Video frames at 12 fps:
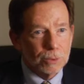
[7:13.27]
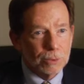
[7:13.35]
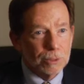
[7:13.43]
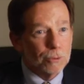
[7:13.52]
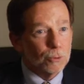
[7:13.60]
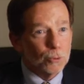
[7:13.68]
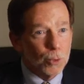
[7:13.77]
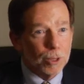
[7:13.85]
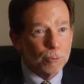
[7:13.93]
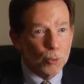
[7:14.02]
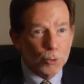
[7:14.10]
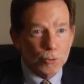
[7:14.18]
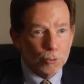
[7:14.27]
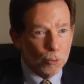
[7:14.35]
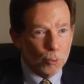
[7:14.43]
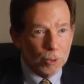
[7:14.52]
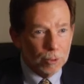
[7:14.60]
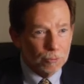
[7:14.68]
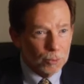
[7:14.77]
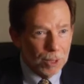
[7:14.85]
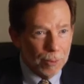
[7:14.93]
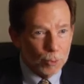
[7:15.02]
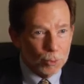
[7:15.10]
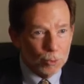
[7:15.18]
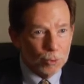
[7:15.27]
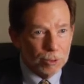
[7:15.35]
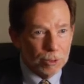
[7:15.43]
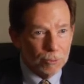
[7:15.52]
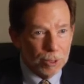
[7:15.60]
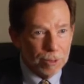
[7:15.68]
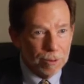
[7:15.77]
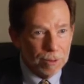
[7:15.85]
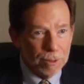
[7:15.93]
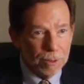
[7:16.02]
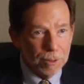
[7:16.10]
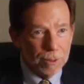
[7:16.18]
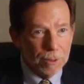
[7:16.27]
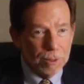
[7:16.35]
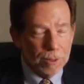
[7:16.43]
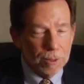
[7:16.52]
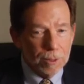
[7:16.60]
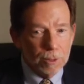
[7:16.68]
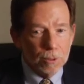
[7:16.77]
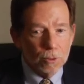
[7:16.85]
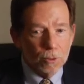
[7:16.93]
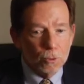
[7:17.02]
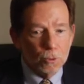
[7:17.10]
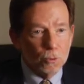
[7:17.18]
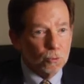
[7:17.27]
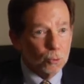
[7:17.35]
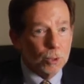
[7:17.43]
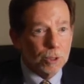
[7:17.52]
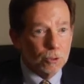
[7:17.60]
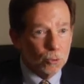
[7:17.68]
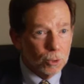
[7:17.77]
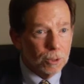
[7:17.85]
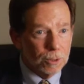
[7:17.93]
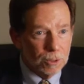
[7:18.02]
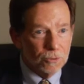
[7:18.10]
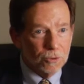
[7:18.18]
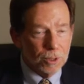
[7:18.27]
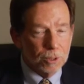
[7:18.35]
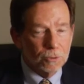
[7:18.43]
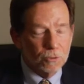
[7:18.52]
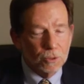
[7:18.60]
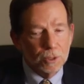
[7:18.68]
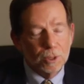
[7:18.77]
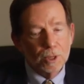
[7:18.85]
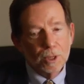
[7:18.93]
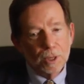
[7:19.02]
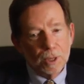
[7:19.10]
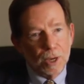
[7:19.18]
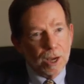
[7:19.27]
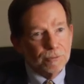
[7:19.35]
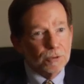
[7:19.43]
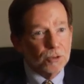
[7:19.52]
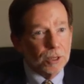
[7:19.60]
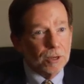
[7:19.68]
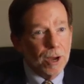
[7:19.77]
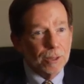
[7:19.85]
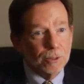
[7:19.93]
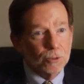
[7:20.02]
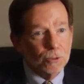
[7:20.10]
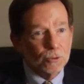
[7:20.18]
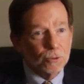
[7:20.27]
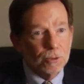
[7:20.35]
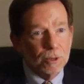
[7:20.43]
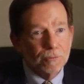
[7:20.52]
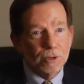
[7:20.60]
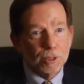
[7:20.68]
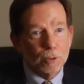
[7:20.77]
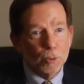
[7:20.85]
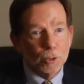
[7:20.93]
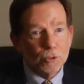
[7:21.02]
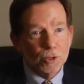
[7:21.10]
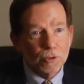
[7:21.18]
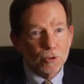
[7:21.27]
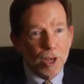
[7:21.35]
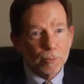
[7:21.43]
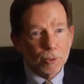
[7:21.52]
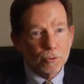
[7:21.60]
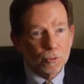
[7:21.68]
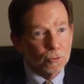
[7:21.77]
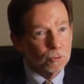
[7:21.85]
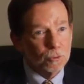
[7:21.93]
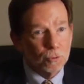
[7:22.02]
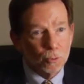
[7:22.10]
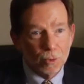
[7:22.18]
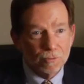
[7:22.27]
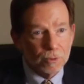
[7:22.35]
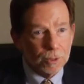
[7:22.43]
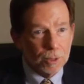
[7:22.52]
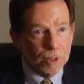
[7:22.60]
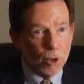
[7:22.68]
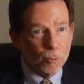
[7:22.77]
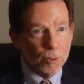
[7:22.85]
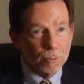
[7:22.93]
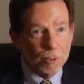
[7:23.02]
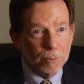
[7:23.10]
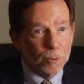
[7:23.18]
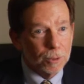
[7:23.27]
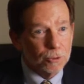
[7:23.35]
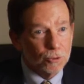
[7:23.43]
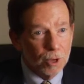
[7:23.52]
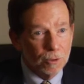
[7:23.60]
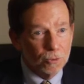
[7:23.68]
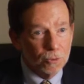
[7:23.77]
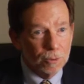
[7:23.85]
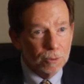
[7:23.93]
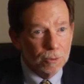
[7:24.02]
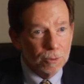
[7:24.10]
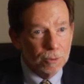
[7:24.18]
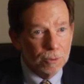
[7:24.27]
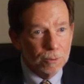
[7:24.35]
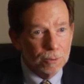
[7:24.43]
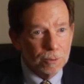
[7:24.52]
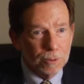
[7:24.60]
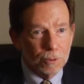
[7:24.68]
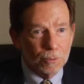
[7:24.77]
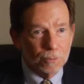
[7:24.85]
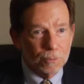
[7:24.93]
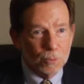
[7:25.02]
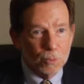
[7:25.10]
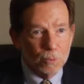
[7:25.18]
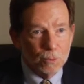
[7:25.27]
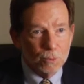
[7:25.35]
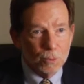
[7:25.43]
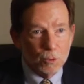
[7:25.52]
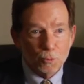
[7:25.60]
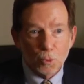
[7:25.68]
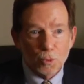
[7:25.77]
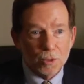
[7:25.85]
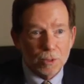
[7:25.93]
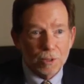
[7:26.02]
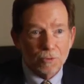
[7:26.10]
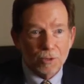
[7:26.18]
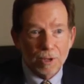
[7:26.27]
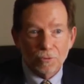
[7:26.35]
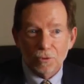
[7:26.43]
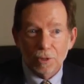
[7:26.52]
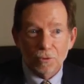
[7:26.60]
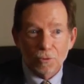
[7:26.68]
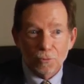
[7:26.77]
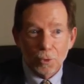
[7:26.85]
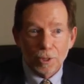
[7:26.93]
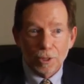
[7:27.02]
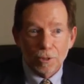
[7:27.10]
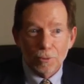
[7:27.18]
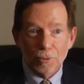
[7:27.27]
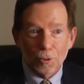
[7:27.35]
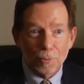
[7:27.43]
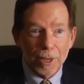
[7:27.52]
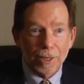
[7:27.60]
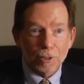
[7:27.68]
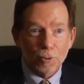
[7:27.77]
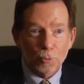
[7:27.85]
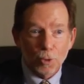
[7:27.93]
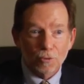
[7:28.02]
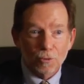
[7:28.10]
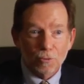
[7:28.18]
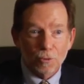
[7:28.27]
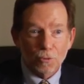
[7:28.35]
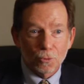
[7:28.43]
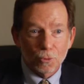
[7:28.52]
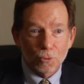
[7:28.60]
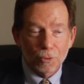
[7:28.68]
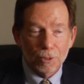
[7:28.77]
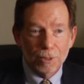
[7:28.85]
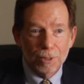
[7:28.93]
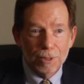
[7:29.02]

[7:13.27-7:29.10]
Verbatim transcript: either dread burden or wonderful opportunity with, who's really good at these things. I have a psychologist available at Johns Hopkins who's terrific at helping people adjust. You know, this person doesn't have schizophrenia or manic depressive disorder,